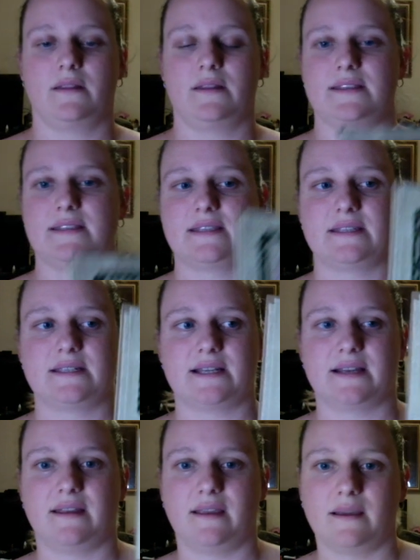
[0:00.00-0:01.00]

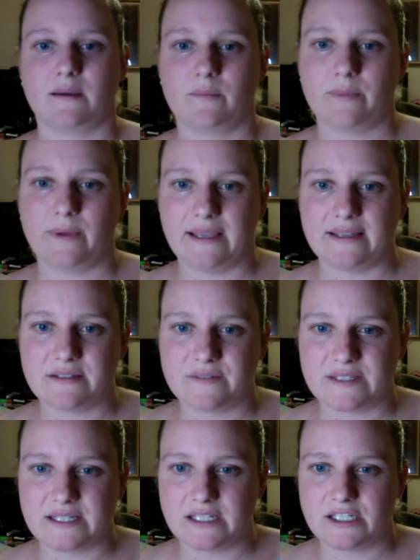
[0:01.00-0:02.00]
Stunning piece of
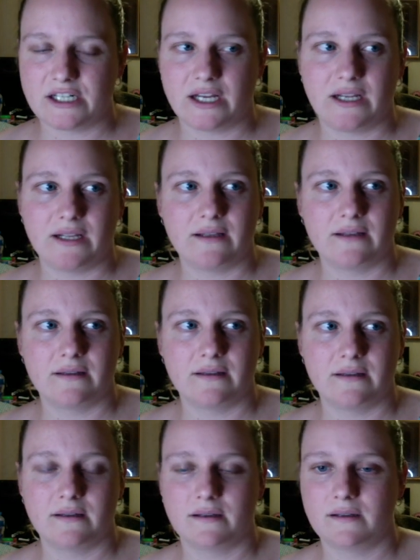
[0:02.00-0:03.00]
stitching.
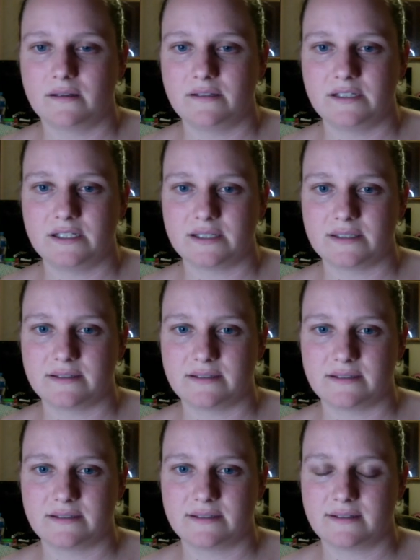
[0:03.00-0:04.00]

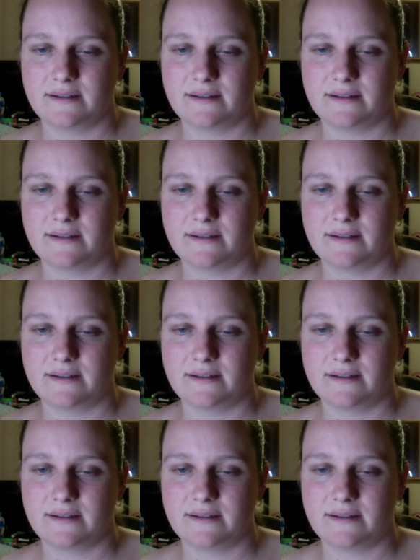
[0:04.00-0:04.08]
Just